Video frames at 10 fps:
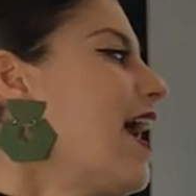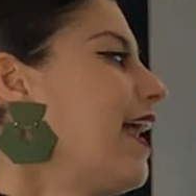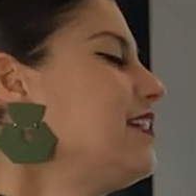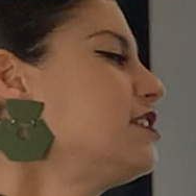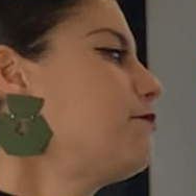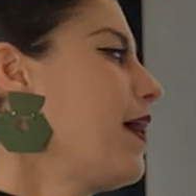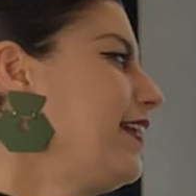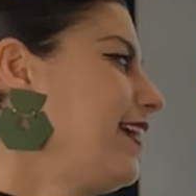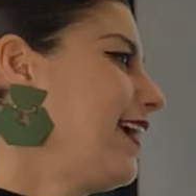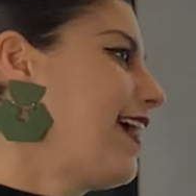And he's
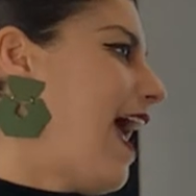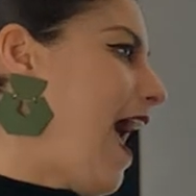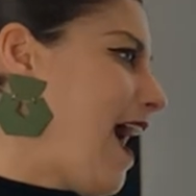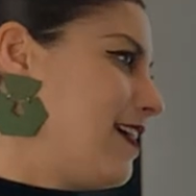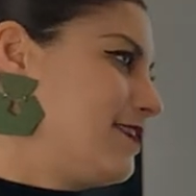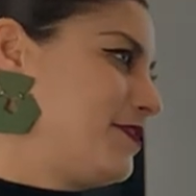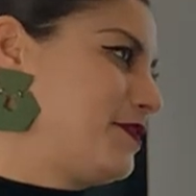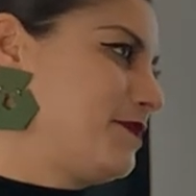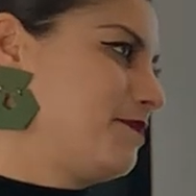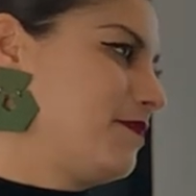painting it
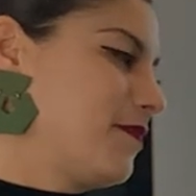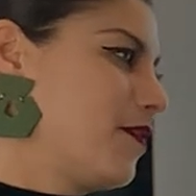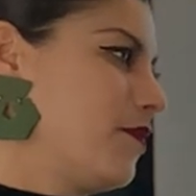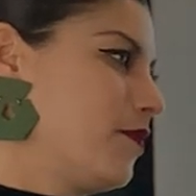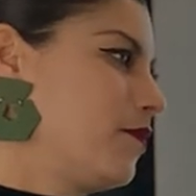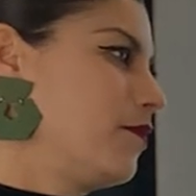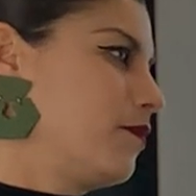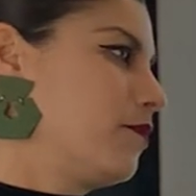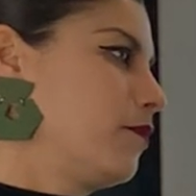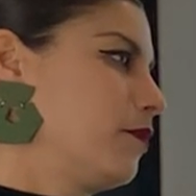as
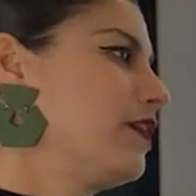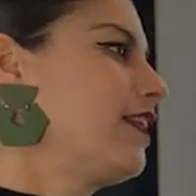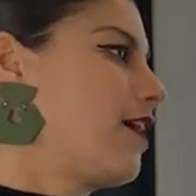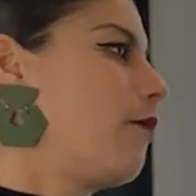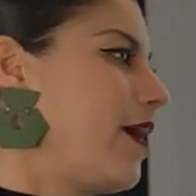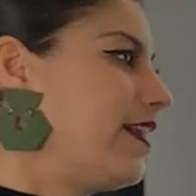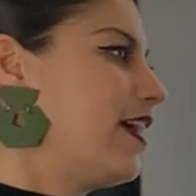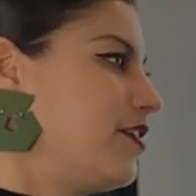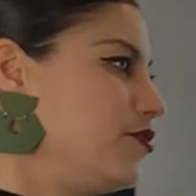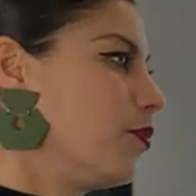really a way
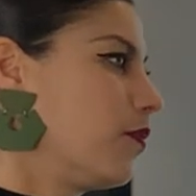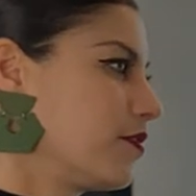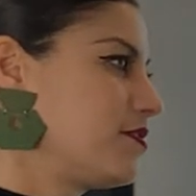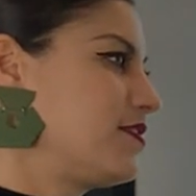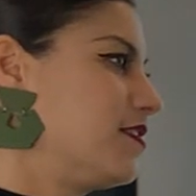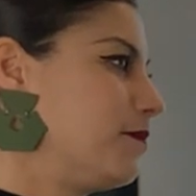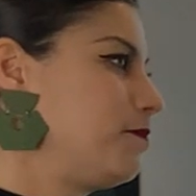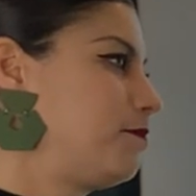to endorse the